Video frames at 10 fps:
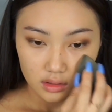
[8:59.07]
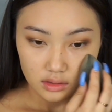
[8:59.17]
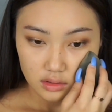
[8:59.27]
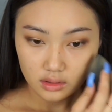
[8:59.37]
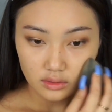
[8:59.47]

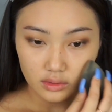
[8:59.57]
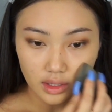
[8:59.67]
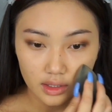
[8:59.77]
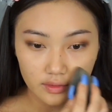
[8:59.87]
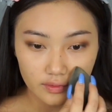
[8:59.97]
So
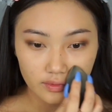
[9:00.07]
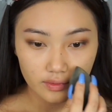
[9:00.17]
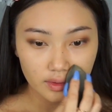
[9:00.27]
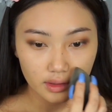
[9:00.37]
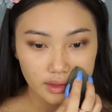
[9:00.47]
life
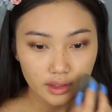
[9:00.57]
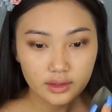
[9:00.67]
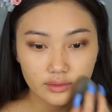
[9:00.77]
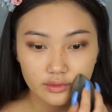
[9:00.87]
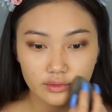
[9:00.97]

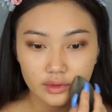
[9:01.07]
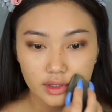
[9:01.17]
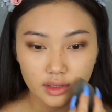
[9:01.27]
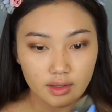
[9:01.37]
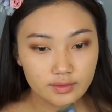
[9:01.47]

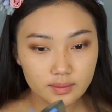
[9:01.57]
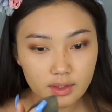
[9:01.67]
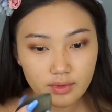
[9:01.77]
really loves me,